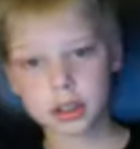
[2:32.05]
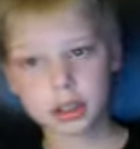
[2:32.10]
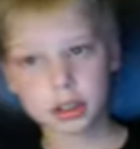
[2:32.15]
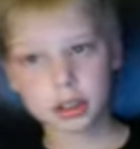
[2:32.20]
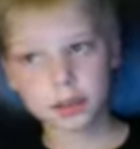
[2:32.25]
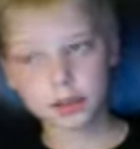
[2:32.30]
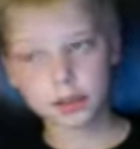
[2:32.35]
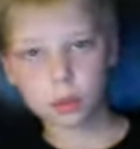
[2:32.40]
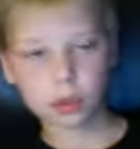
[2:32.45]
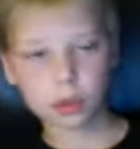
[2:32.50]

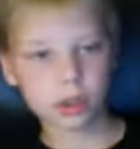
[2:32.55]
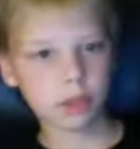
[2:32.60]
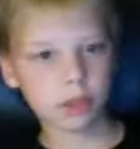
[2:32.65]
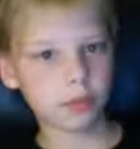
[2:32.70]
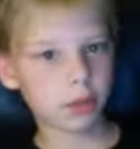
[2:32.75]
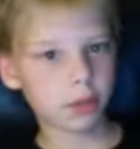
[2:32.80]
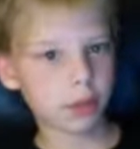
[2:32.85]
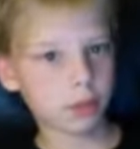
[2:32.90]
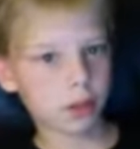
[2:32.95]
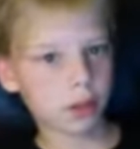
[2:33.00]
If you look at
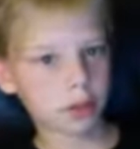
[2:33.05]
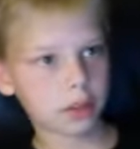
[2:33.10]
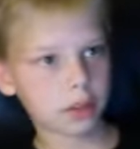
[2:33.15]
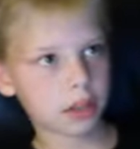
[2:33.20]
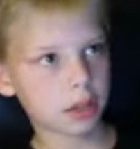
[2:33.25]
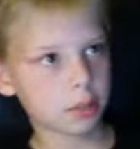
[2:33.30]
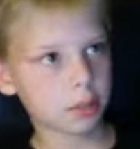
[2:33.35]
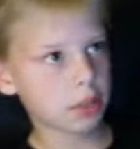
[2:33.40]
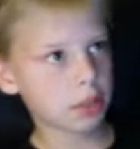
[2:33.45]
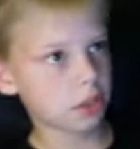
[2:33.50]
Red Mask
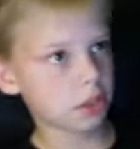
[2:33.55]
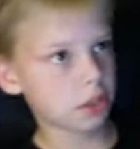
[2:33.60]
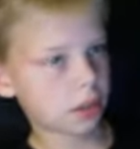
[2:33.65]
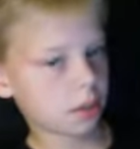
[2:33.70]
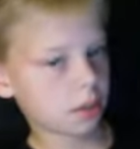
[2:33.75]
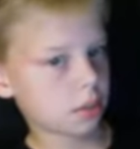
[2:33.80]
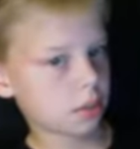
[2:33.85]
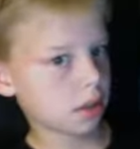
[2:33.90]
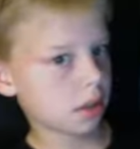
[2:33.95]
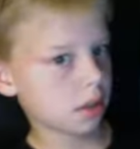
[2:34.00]
Animation, I
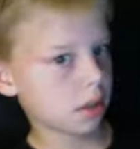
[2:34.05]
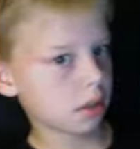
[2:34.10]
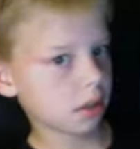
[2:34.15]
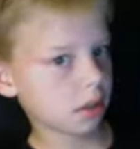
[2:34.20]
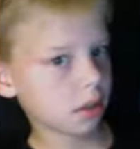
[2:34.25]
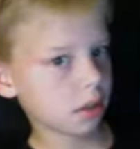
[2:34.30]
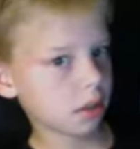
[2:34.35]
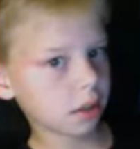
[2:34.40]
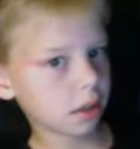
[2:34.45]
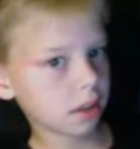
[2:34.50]
mean,
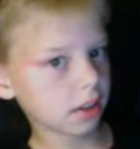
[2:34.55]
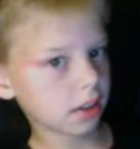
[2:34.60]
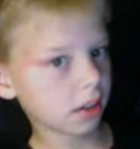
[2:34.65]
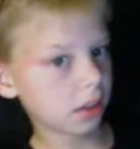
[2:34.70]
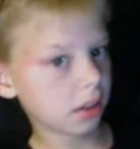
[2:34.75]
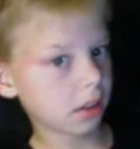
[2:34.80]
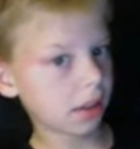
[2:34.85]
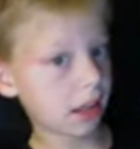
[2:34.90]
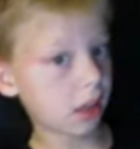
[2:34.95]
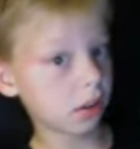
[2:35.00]
they have like
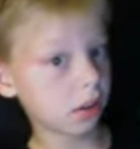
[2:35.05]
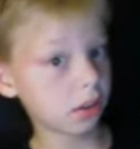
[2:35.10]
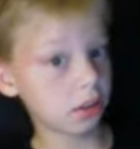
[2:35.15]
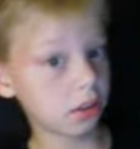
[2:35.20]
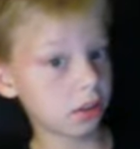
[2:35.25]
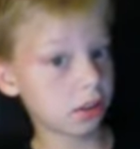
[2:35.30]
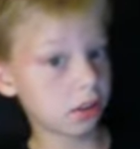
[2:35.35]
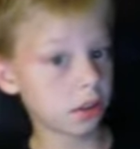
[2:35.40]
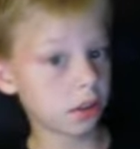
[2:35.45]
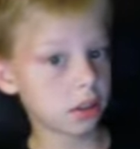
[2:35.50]

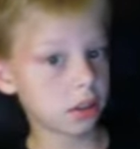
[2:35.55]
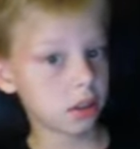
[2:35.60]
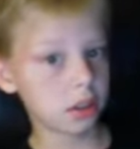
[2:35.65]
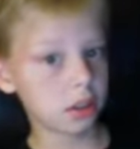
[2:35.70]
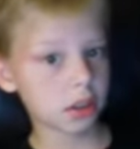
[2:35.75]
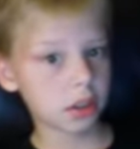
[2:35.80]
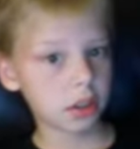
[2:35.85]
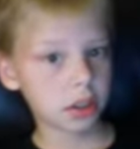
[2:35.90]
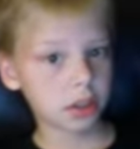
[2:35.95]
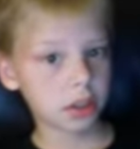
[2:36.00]
1,000
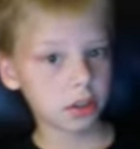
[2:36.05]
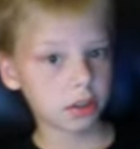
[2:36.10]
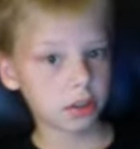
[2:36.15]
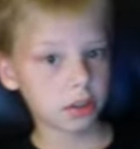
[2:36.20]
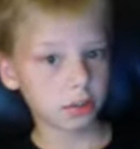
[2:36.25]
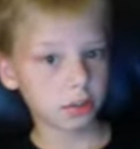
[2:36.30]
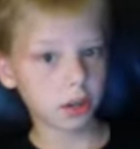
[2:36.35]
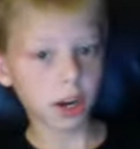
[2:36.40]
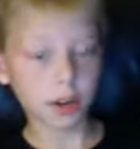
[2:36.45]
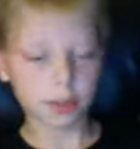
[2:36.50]

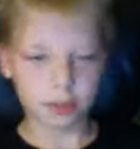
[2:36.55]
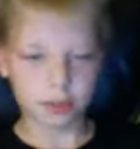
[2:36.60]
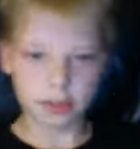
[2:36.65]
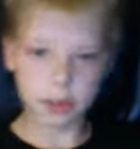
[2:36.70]
subscribers.